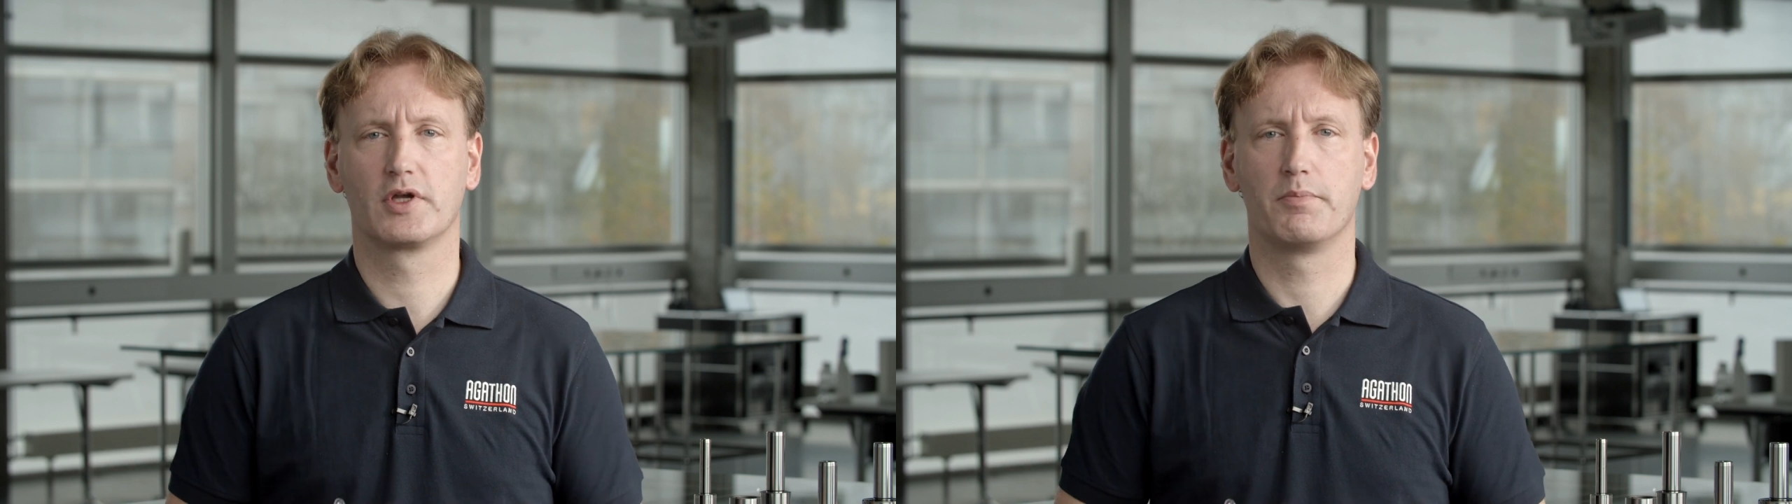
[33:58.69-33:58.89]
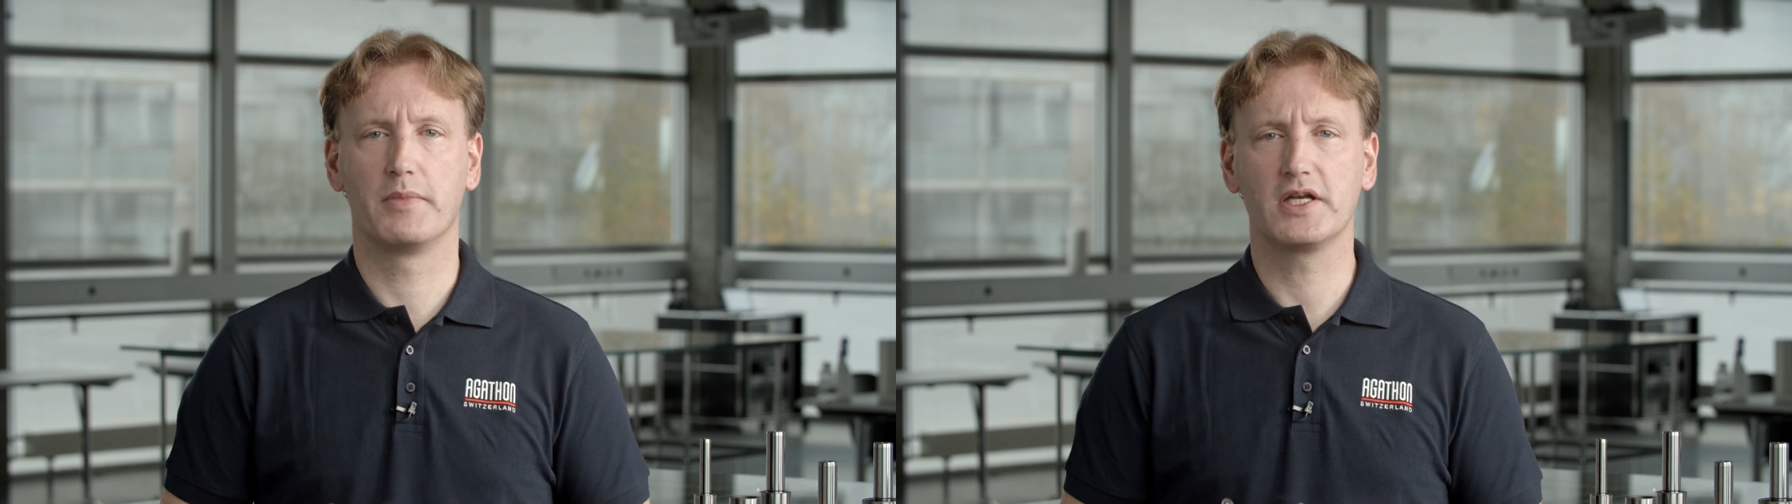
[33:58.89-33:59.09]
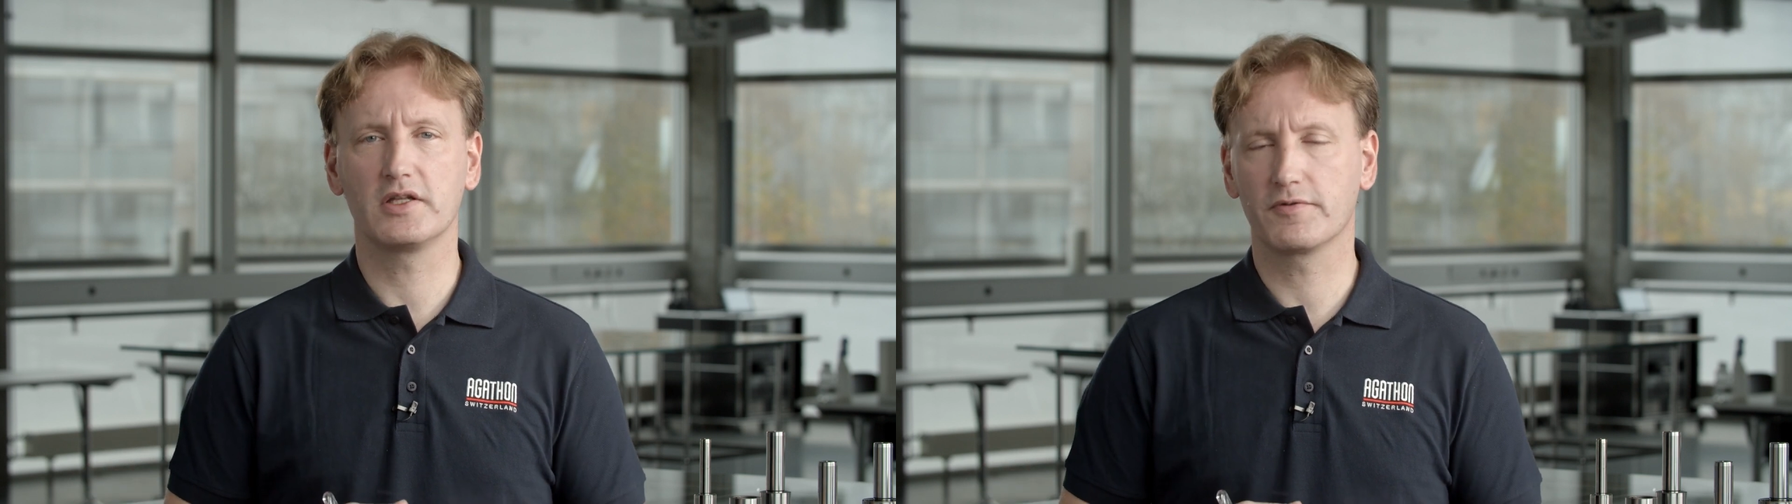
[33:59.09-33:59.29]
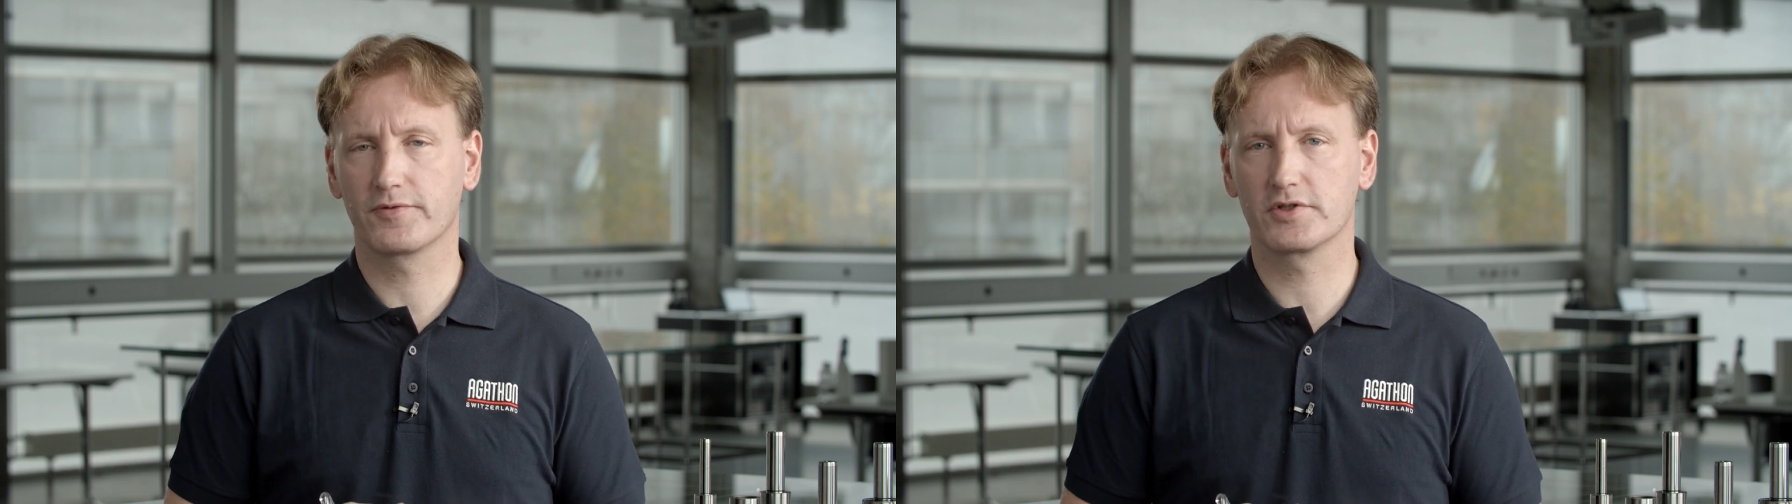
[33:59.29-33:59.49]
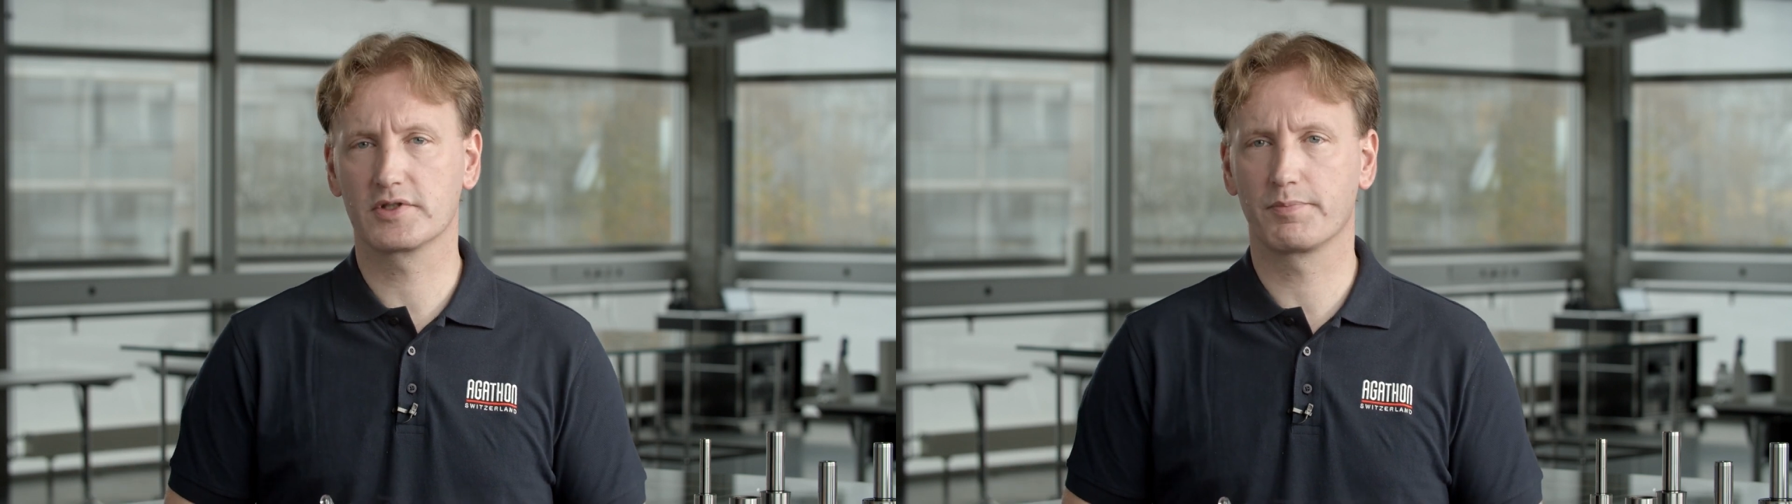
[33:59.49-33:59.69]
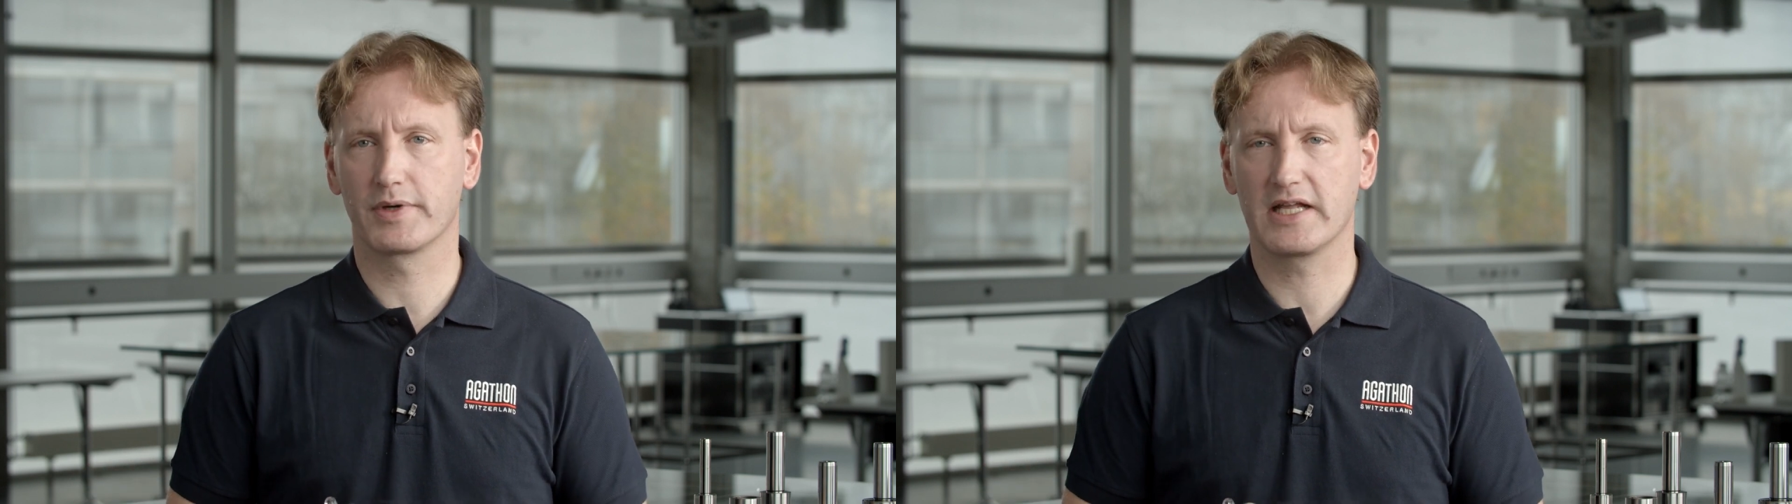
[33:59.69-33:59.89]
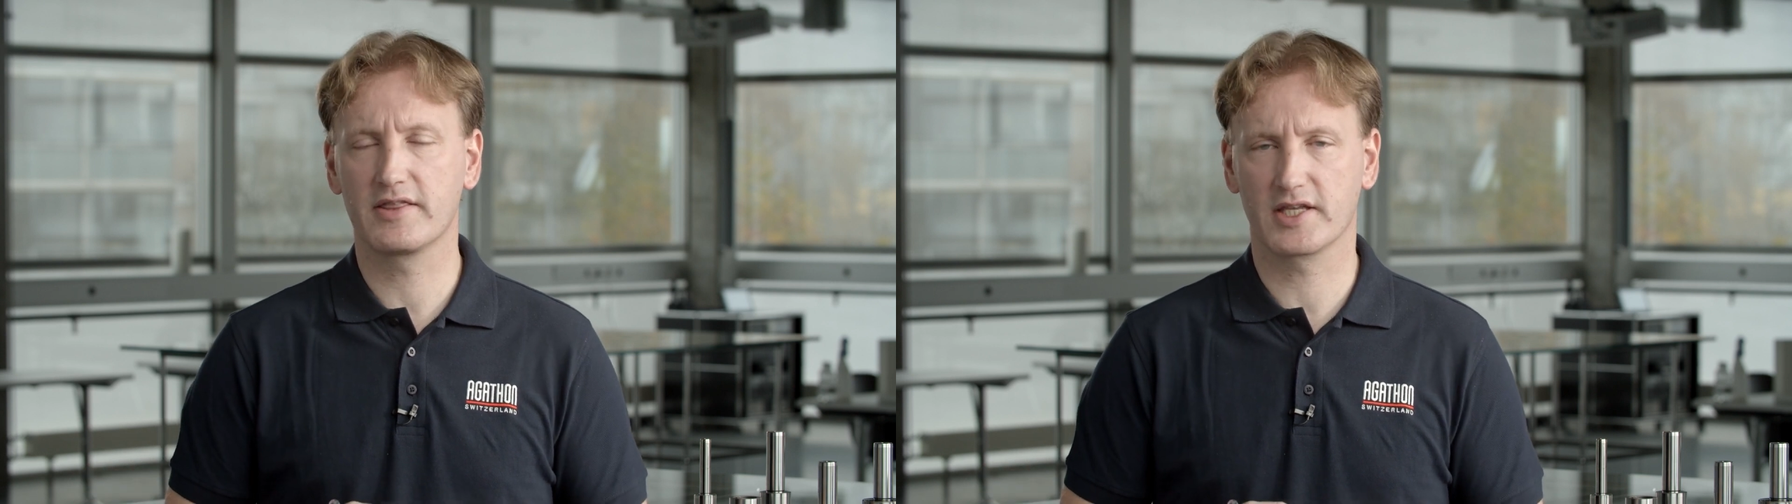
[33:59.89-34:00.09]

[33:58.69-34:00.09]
many different plate